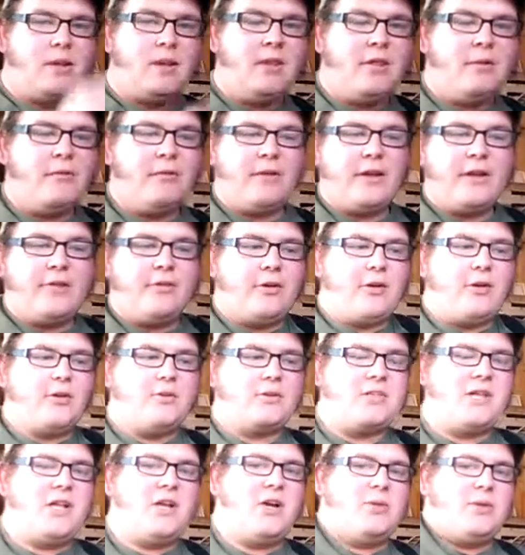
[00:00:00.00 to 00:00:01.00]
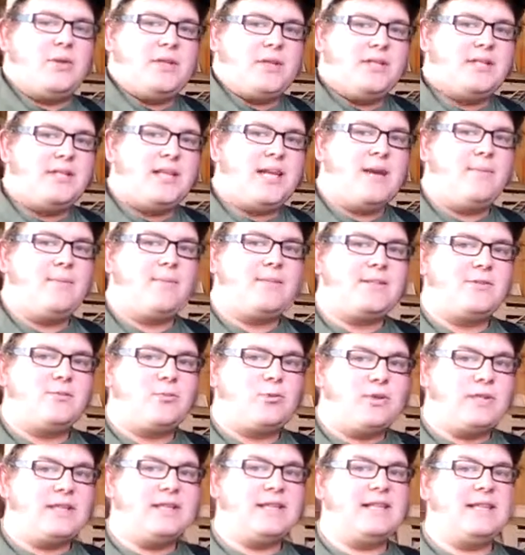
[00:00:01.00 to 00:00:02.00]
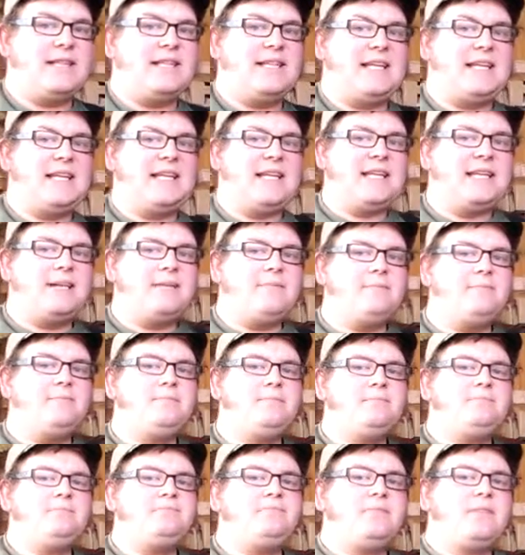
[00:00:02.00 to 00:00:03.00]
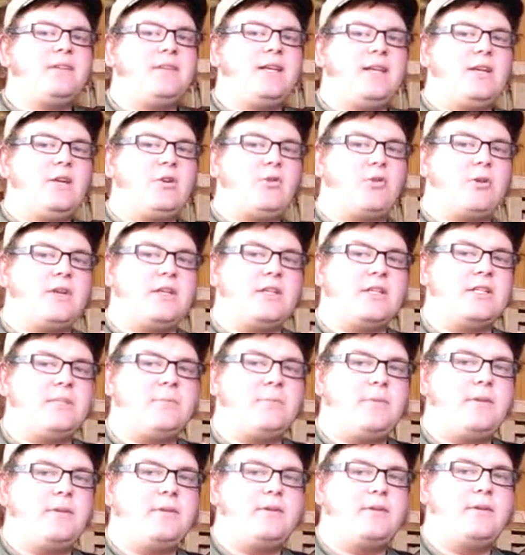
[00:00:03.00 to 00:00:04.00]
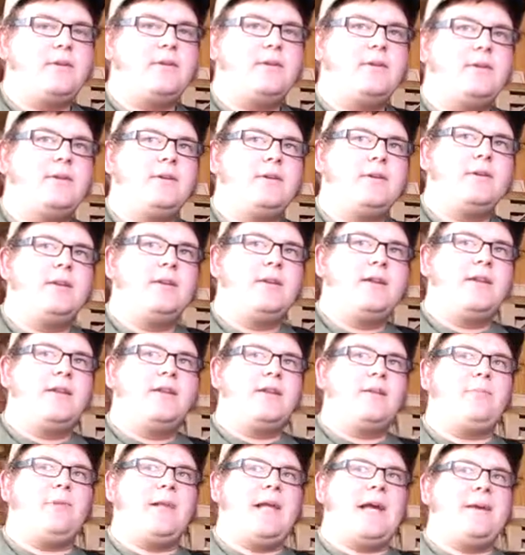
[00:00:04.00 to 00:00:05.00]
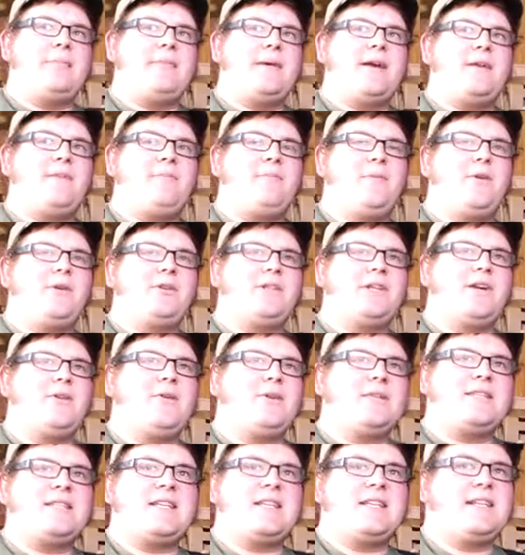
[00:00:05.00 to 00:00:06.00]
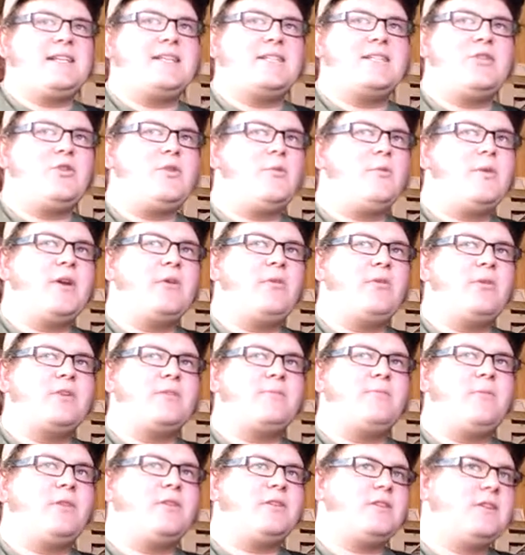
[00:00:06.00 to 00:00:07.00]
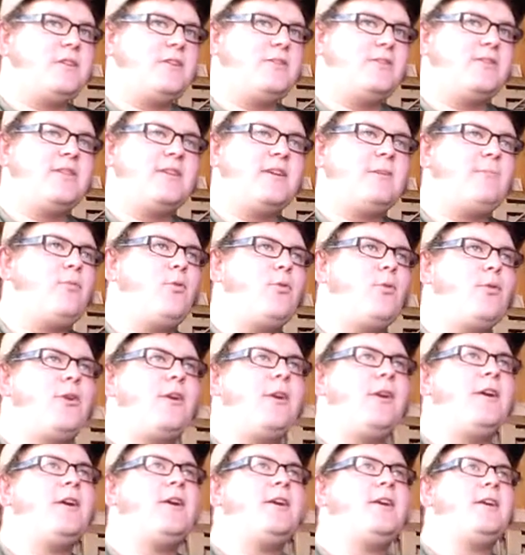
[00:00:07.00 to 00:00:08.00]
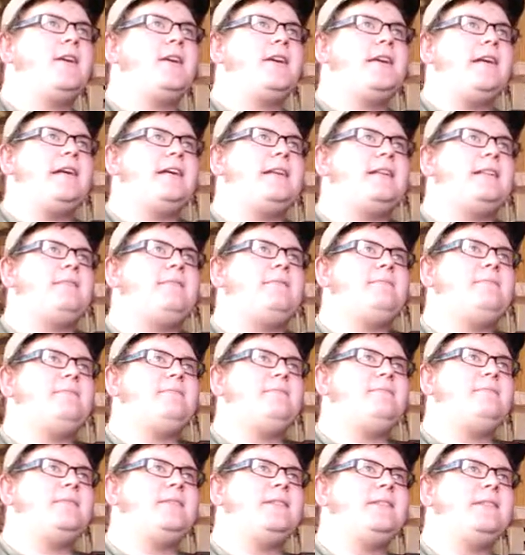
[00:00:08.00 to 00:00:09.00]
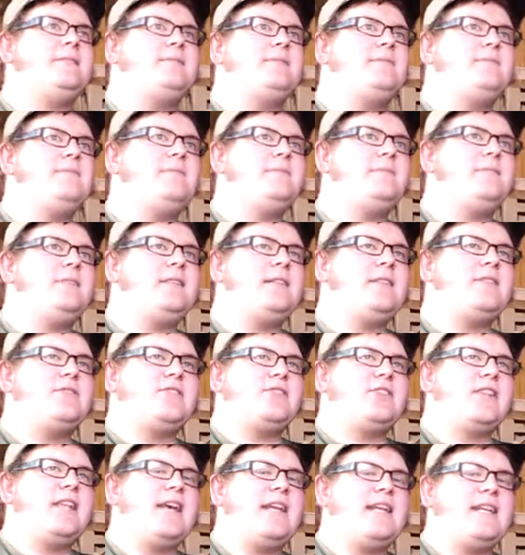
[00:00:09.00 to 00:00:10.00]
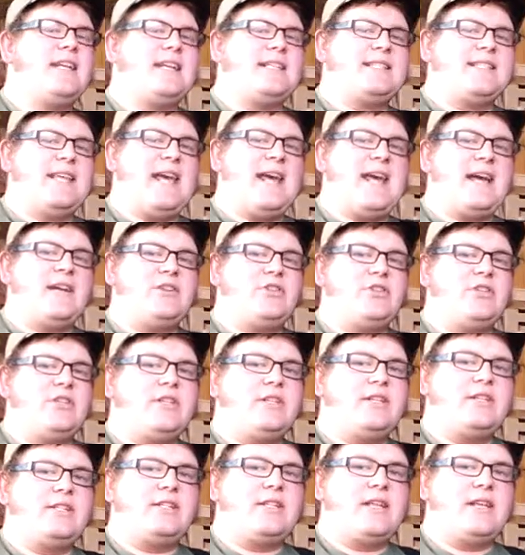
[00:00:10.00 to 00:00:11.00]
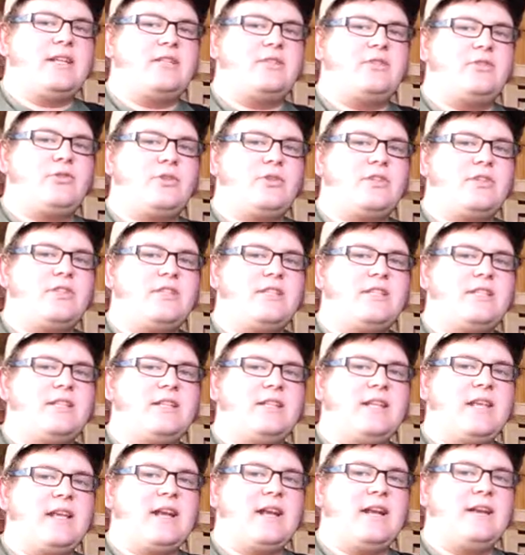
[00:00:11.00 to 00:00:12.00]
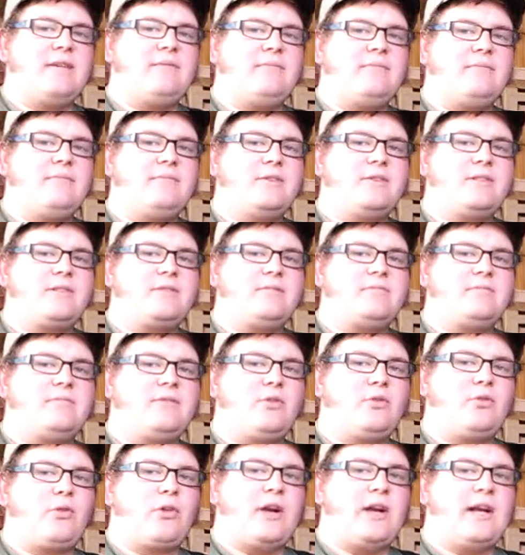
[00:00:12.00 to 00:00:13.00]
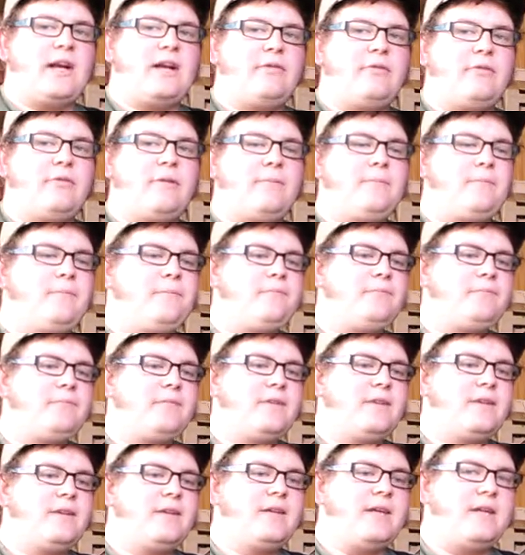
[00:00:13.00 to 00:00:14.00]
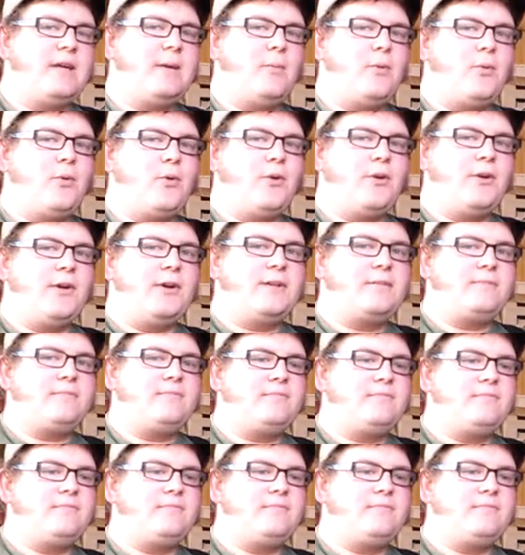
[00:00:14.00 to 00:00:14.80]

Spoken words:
The flavor goes along with the same. It's really lean, crisp. The black patent malt, I always think that's a ubiquitous malt to use in a porter. It gives you that nice ashiness, that astringency that I just crave in a porter. It